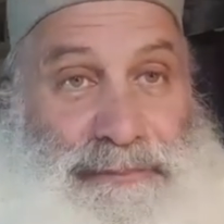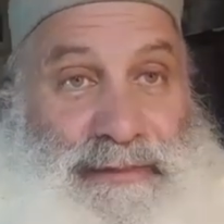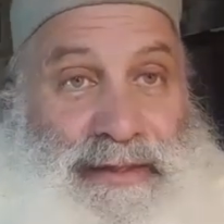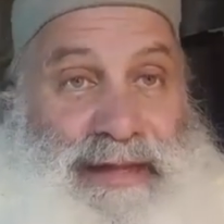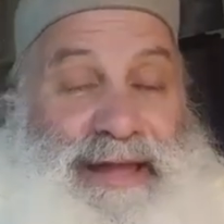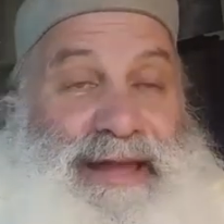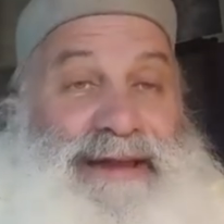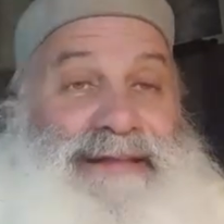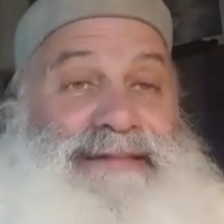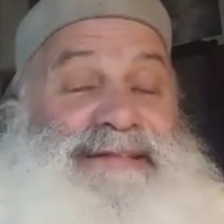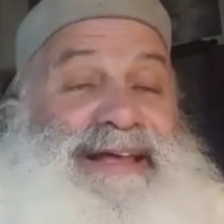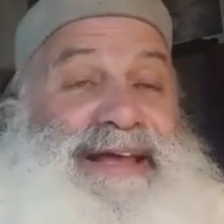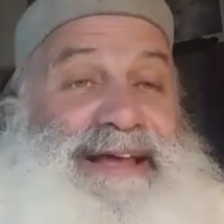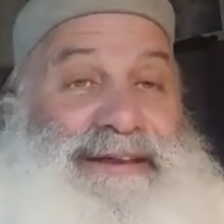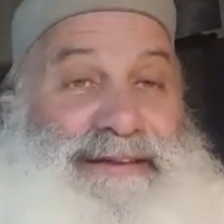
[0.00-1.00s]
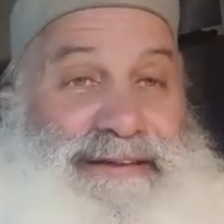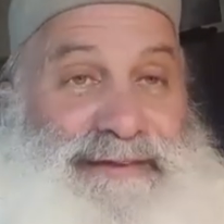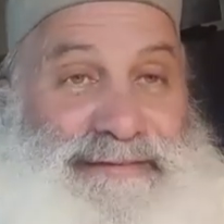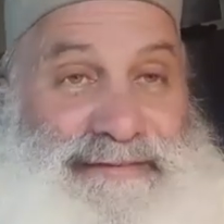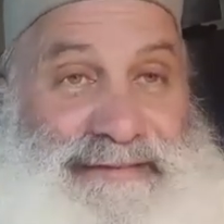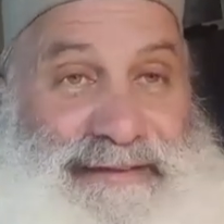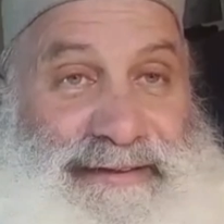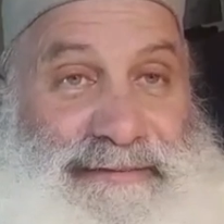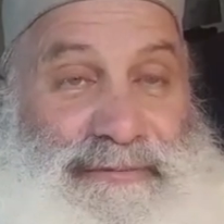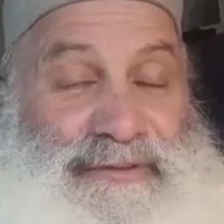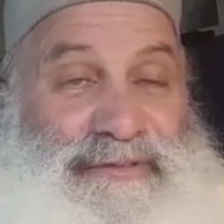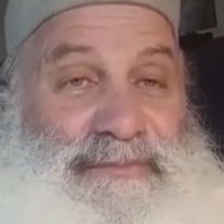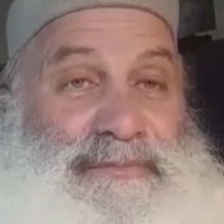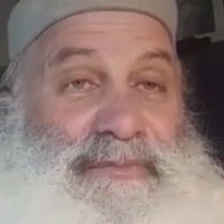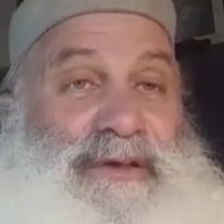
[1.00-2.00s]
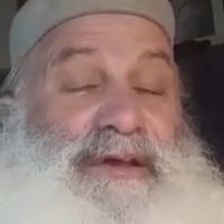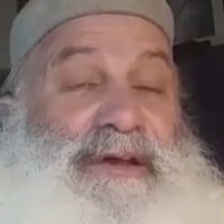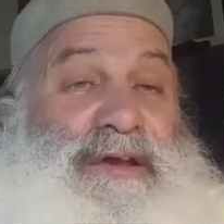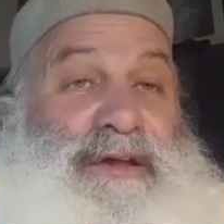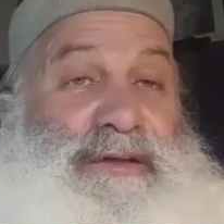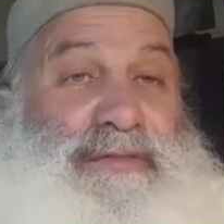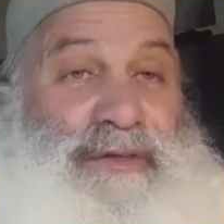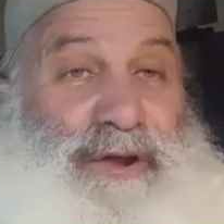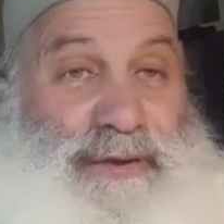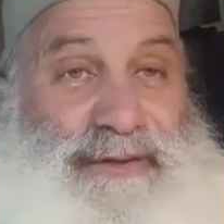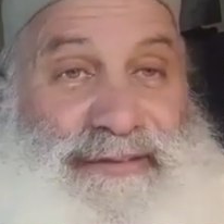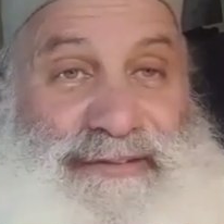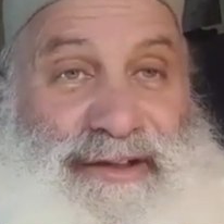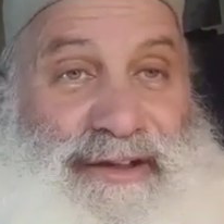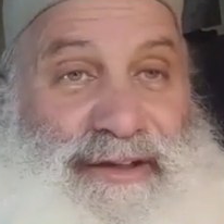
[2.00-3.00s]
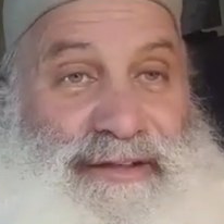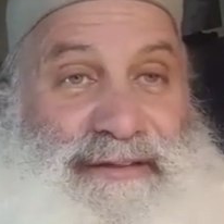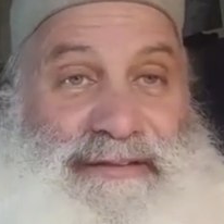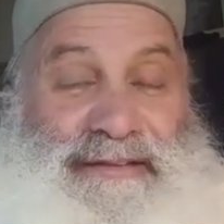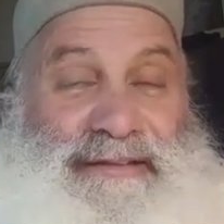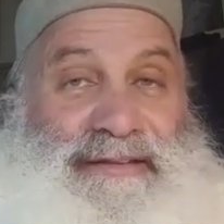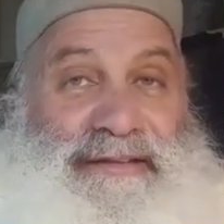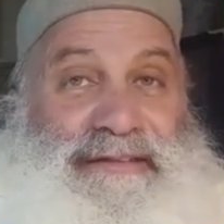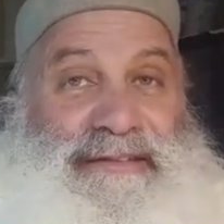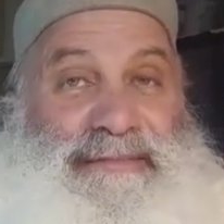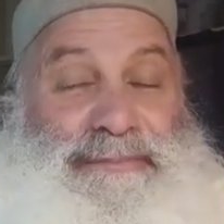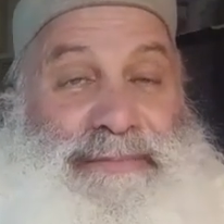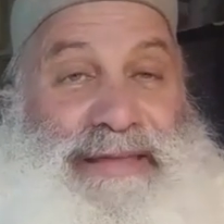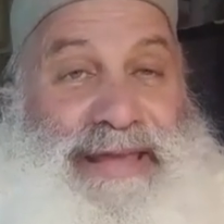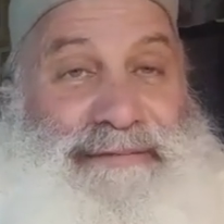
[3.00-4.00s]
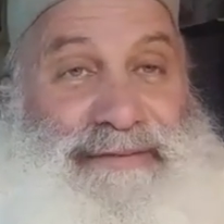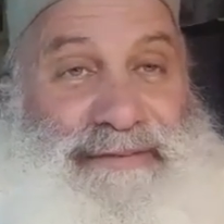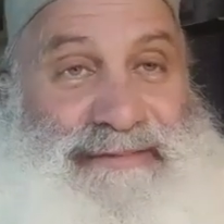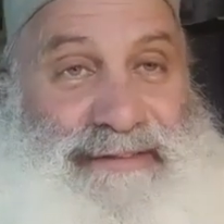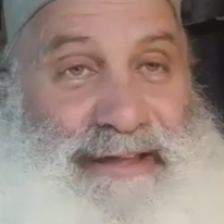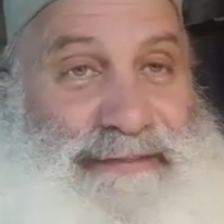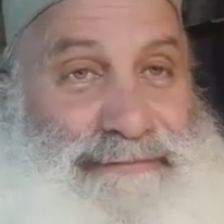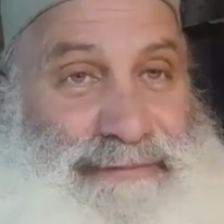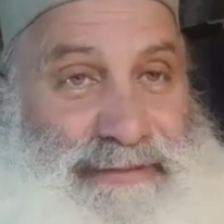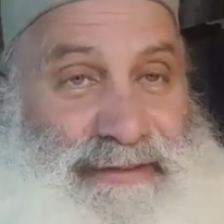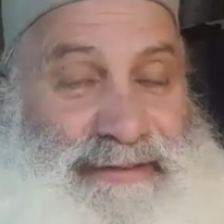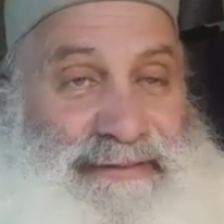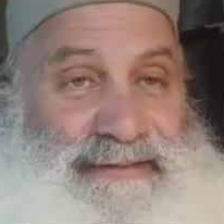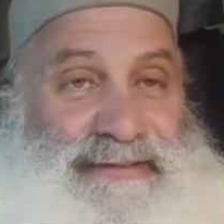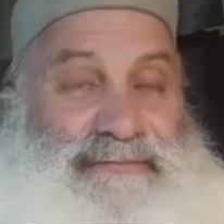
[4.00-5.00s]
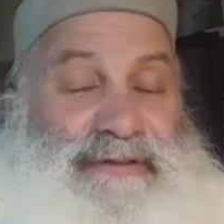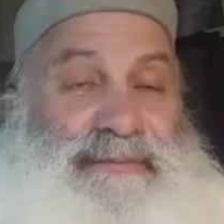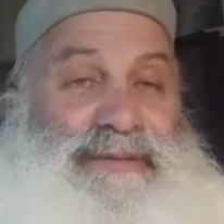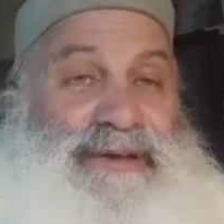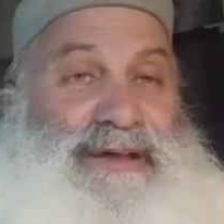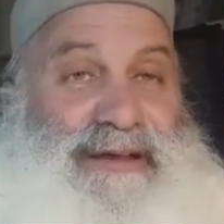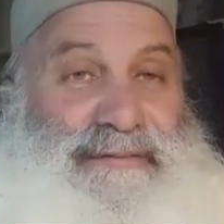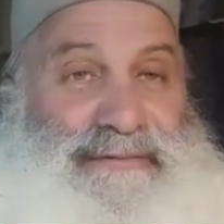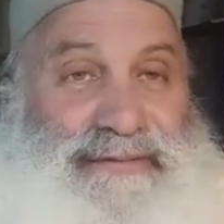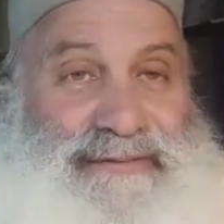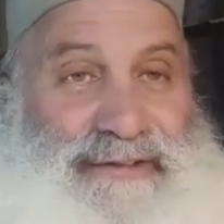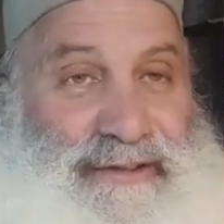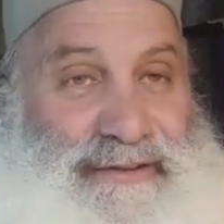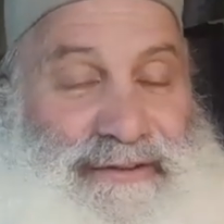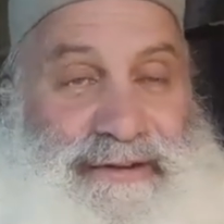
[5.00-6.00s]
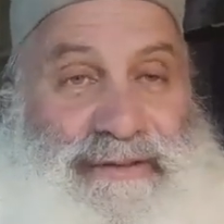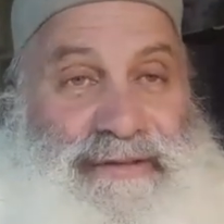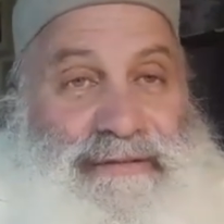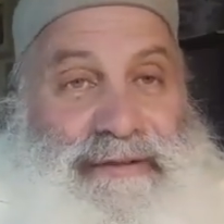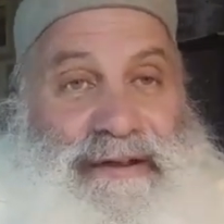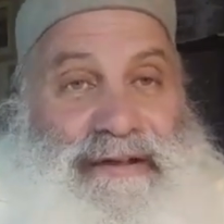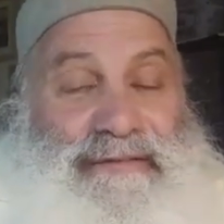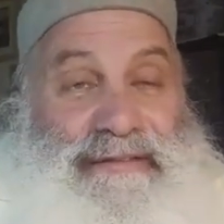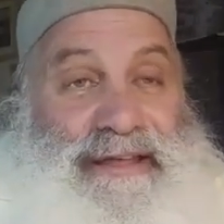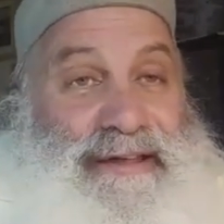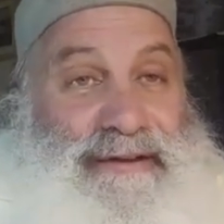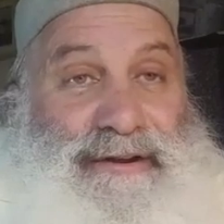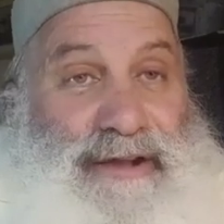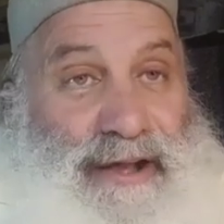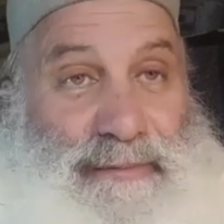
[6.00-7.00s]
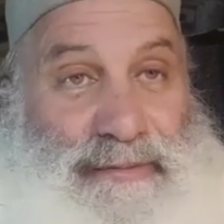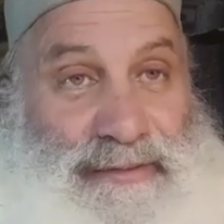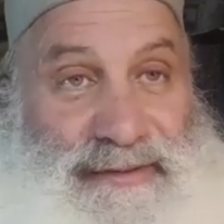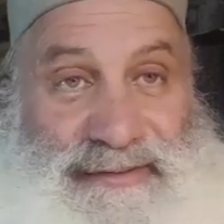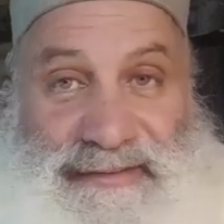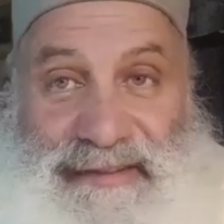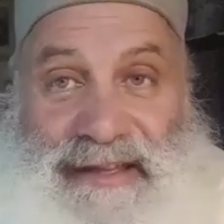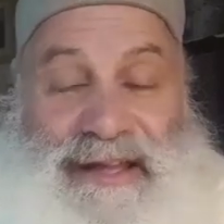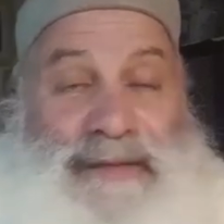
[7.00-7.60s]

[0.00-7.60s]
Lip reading: And it's endless. And it was the Arizal gave his life for this, and Rabbi Chaim Vital and all the great later Kabbalists,